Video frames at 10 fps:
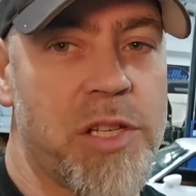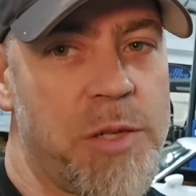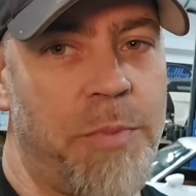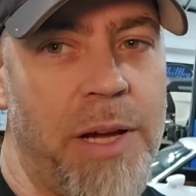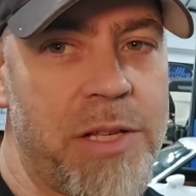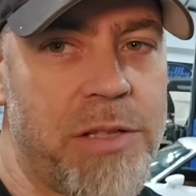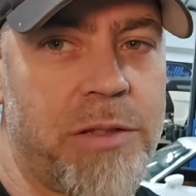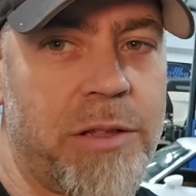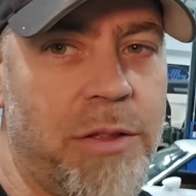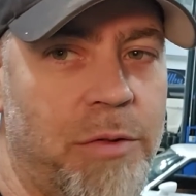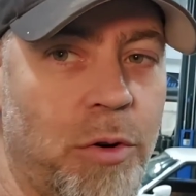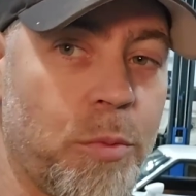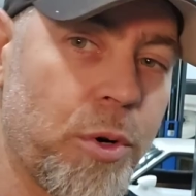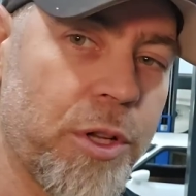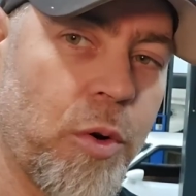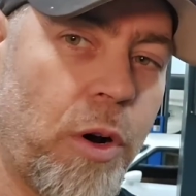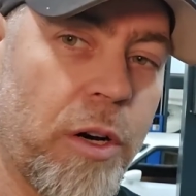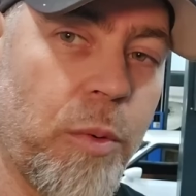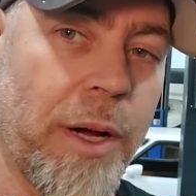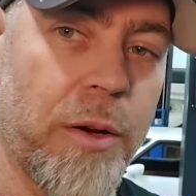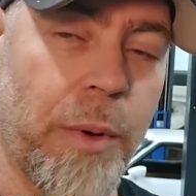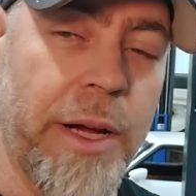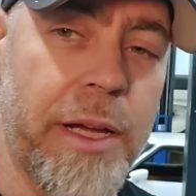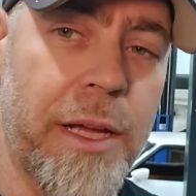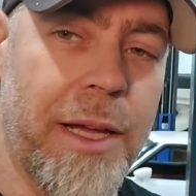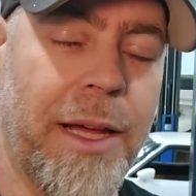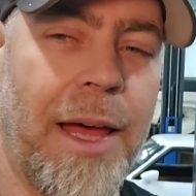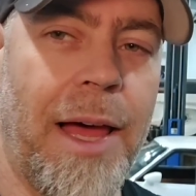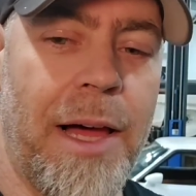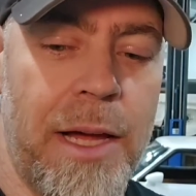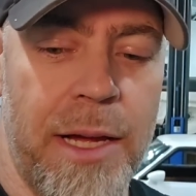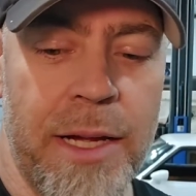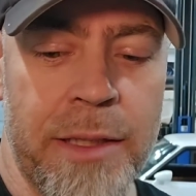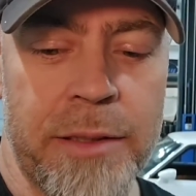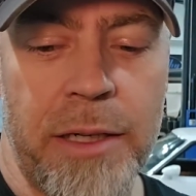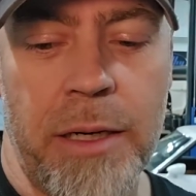spaced the throttle body quite a way away, and